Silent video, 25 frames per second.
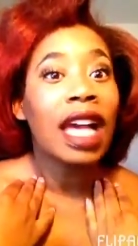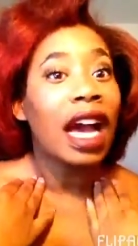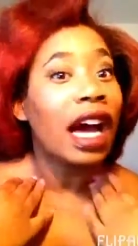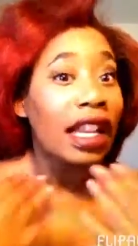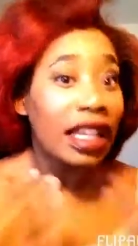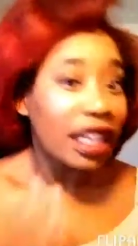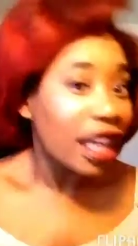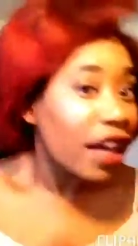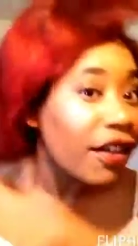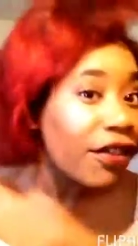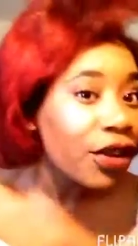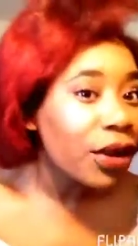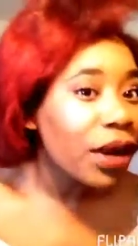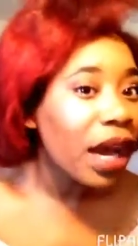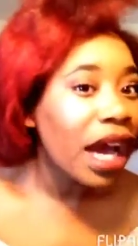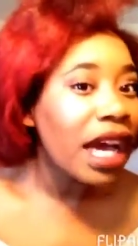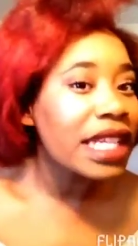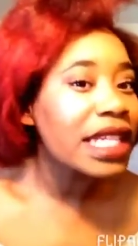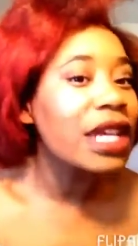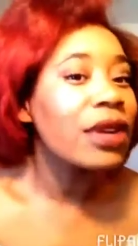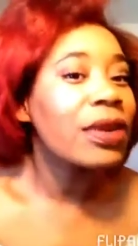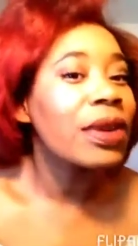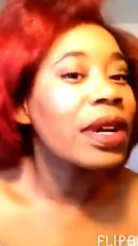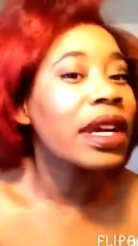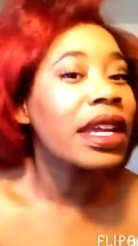I love you
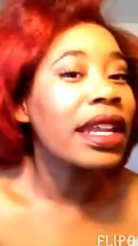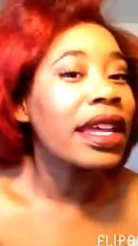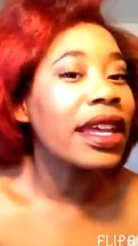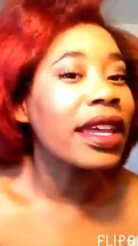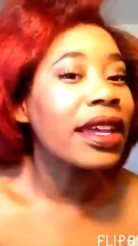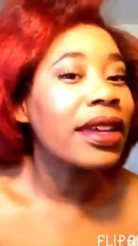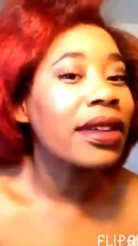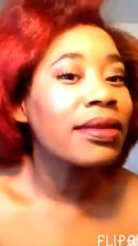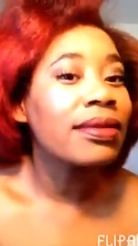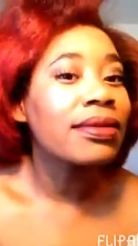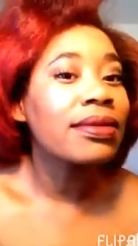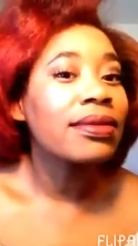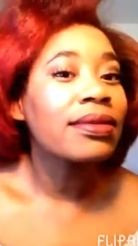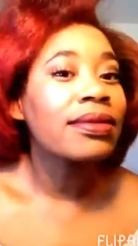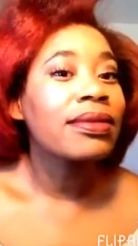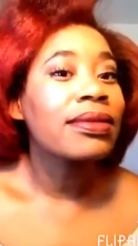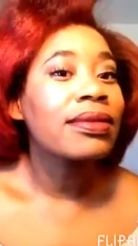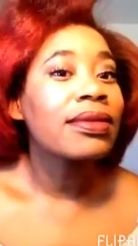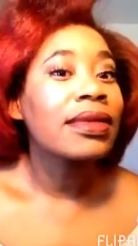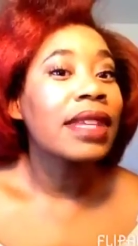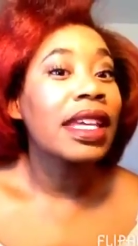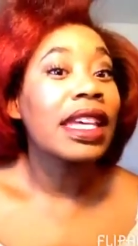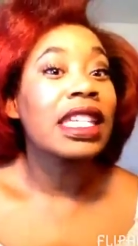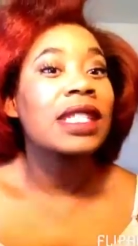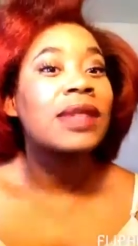guys already,
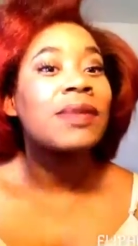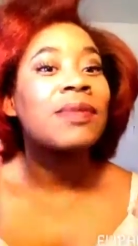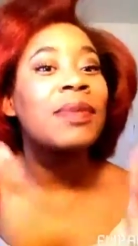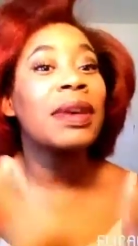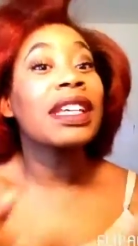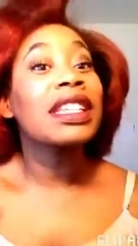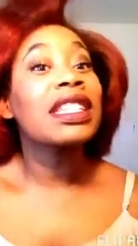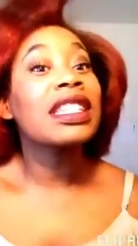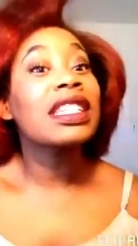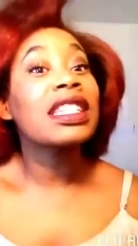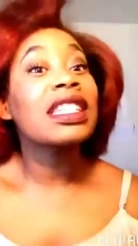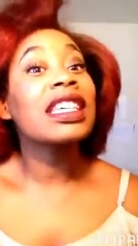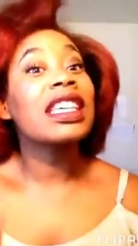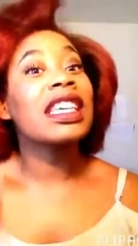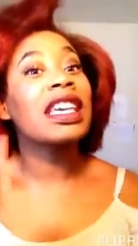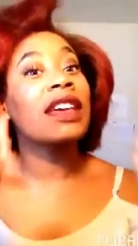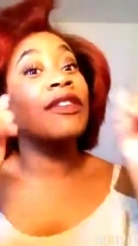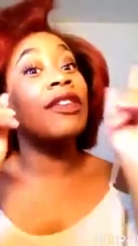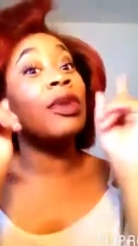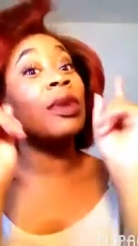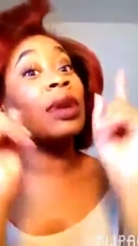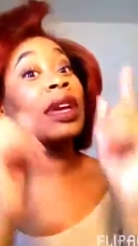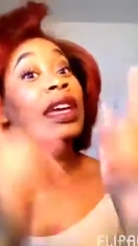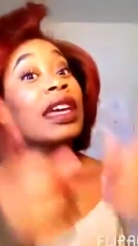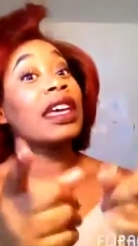especially
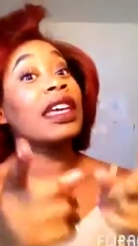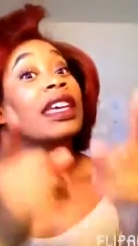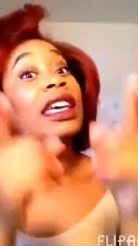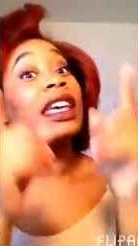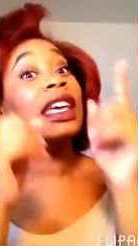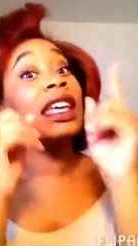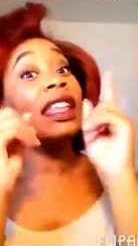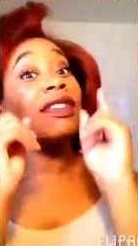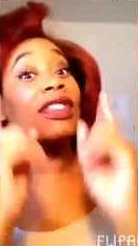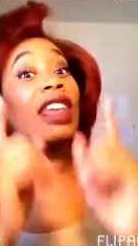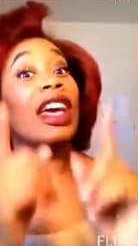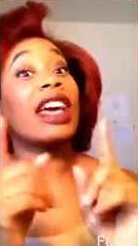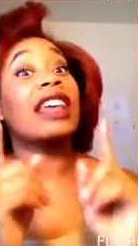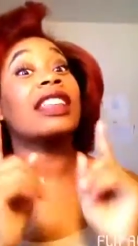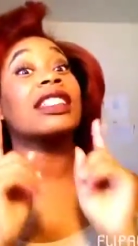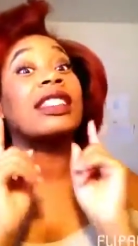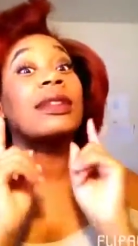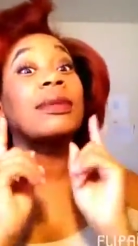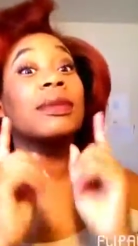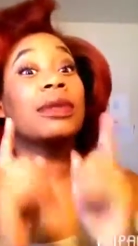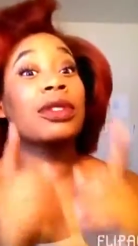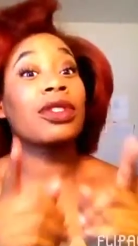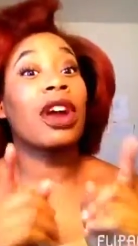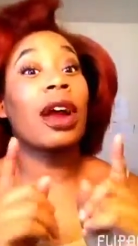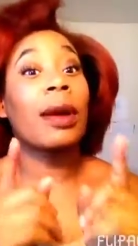if you hit that
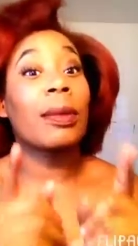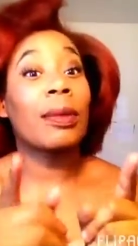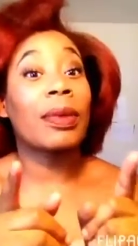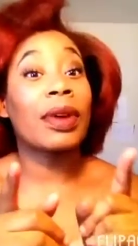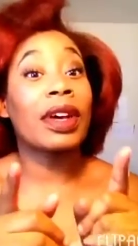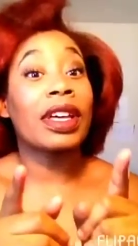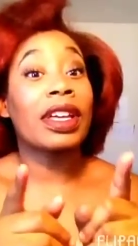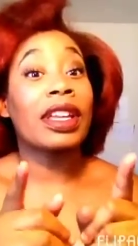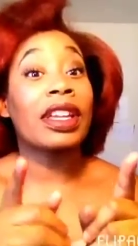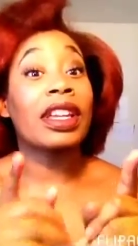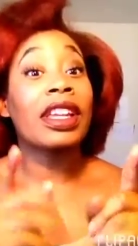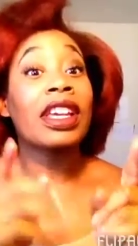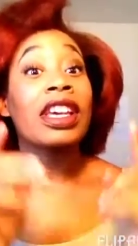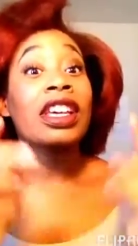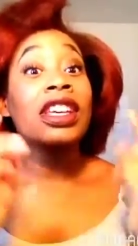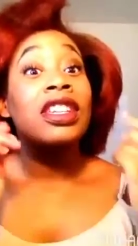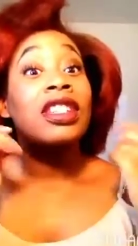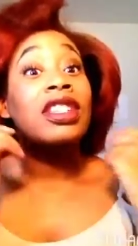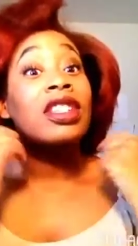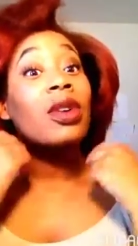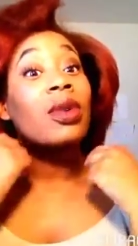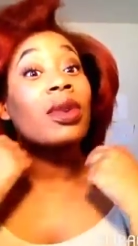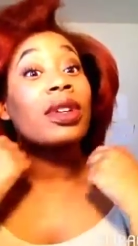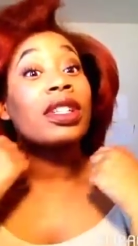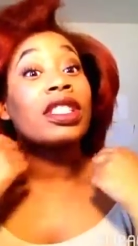subscribe button.
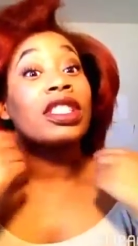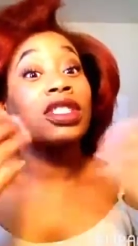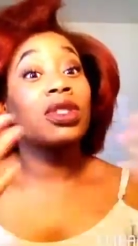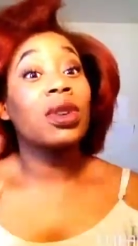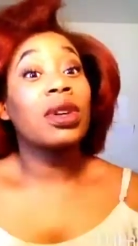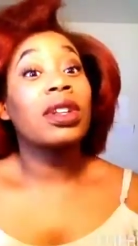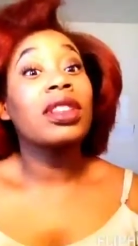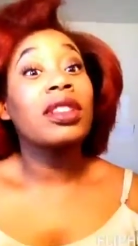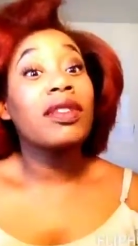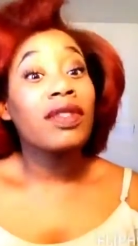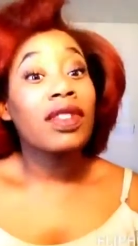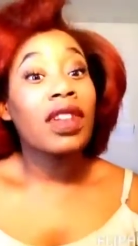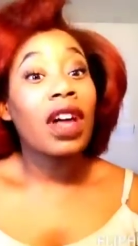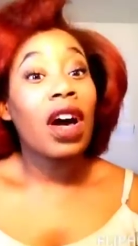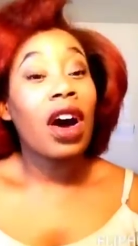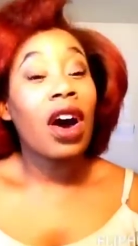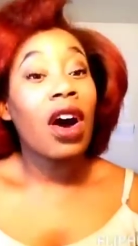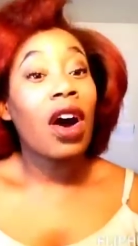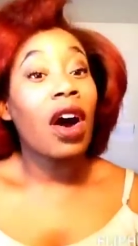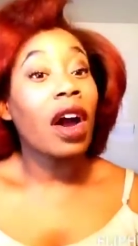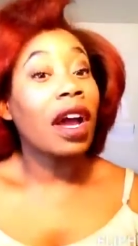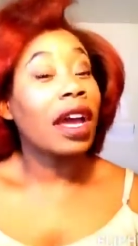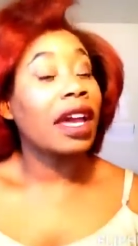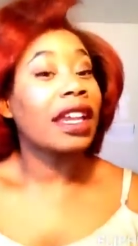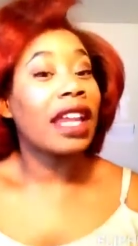So enjoy the
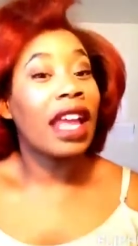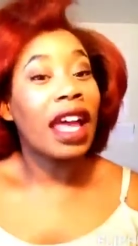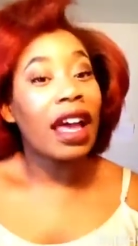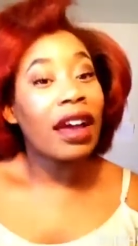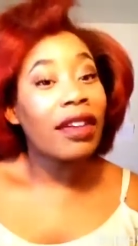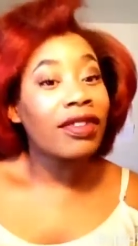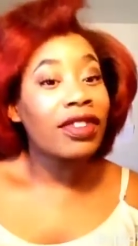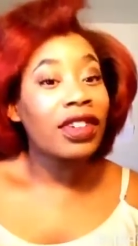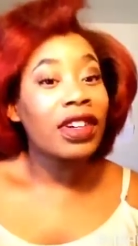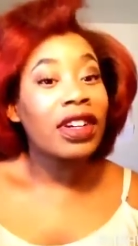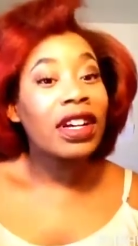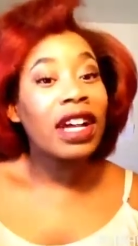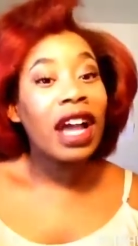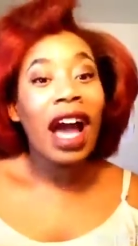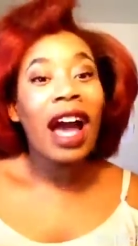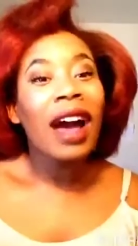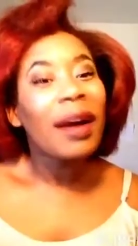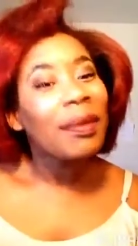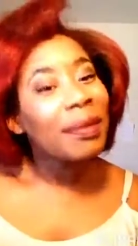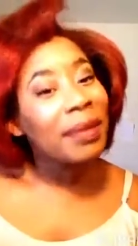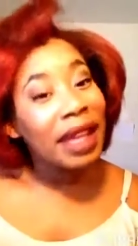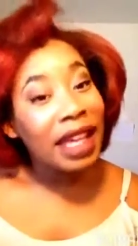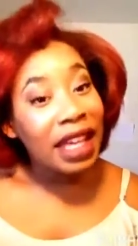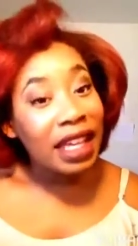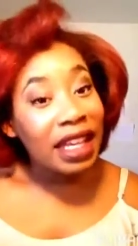vlog and after
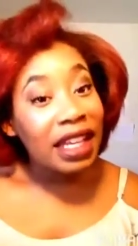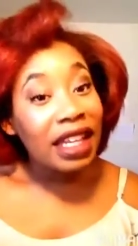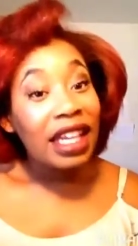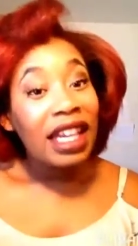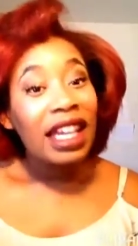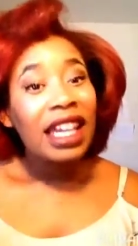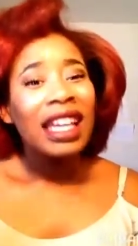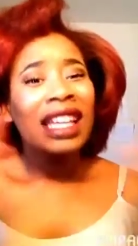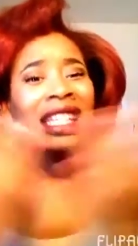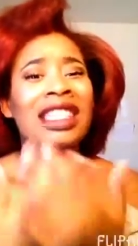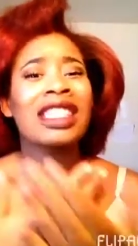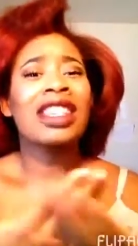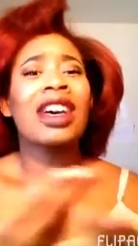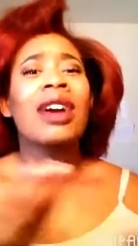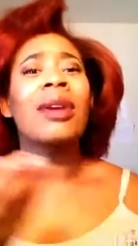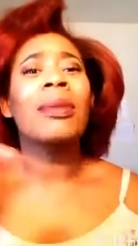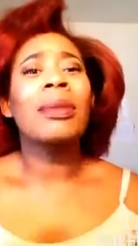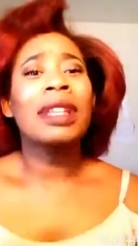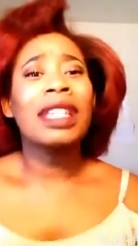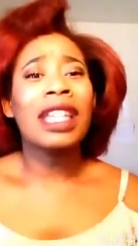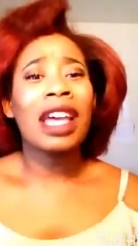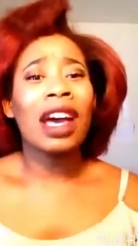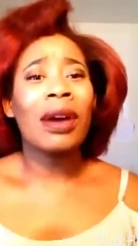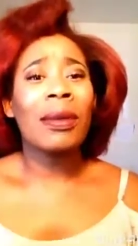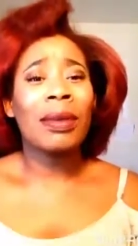comment and tell
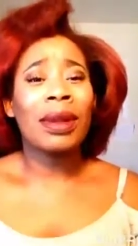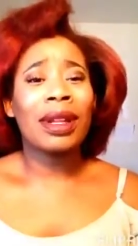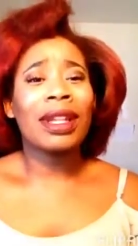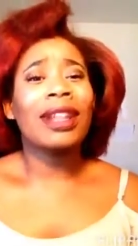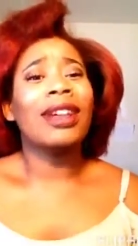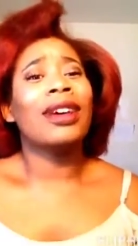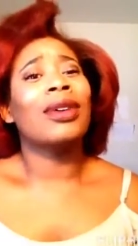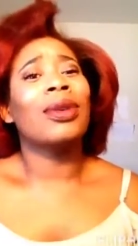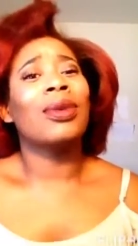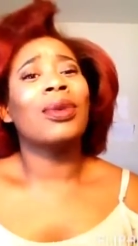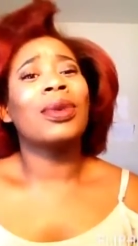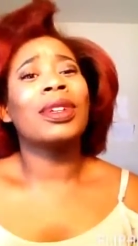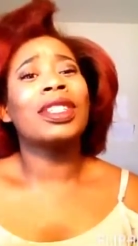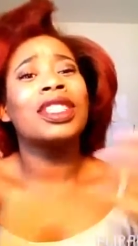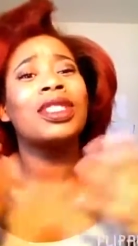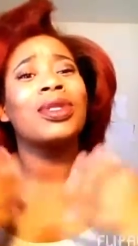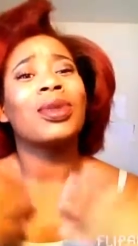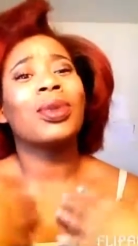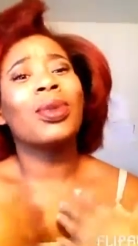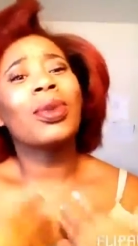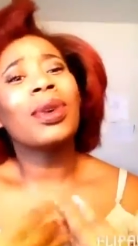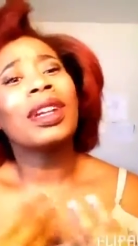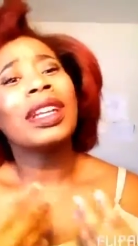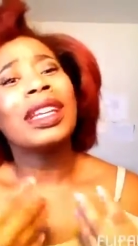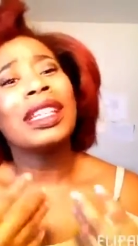me down below what you
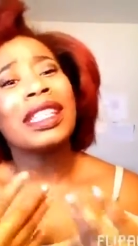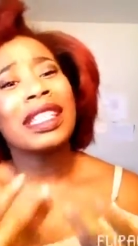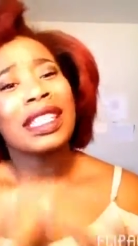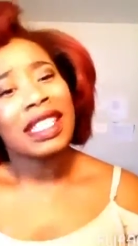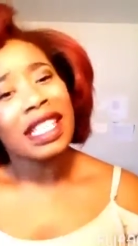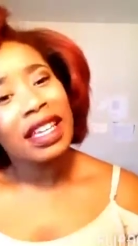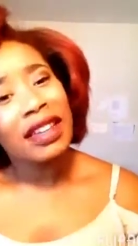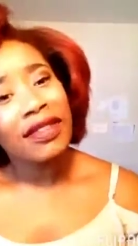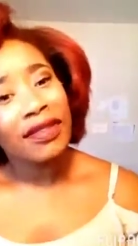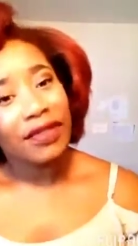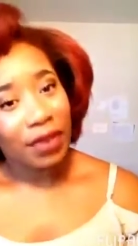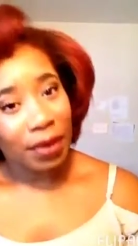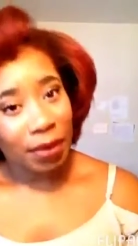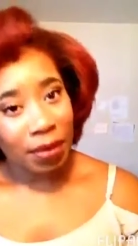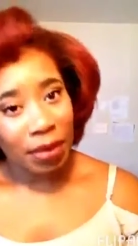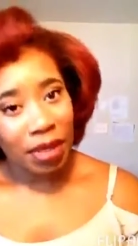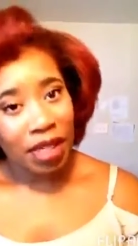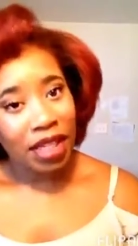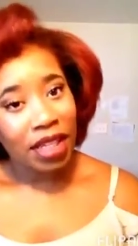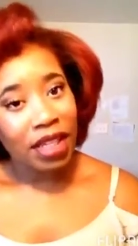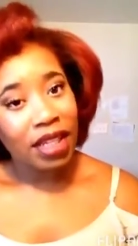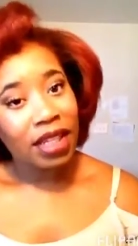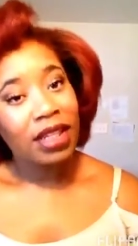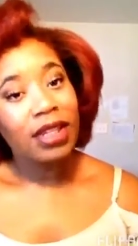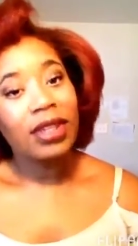want to see from
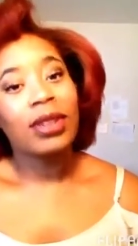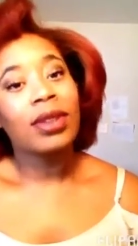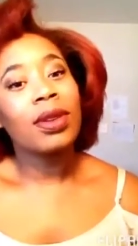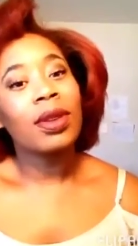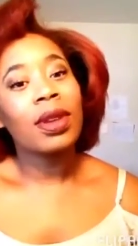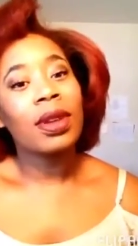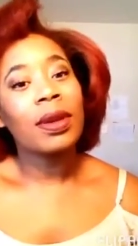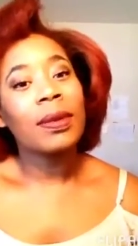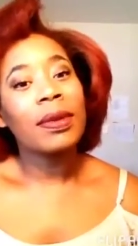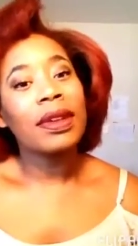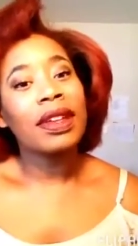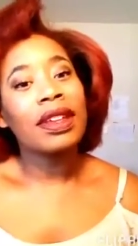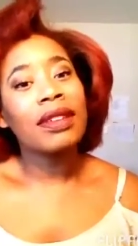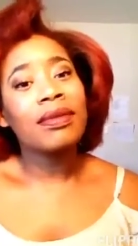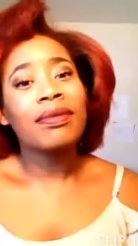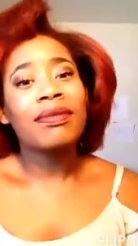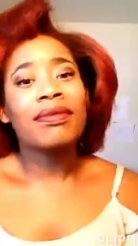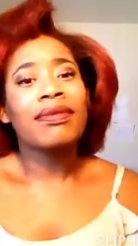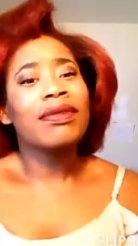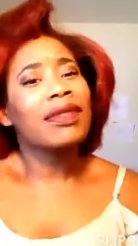me. You know what I mean?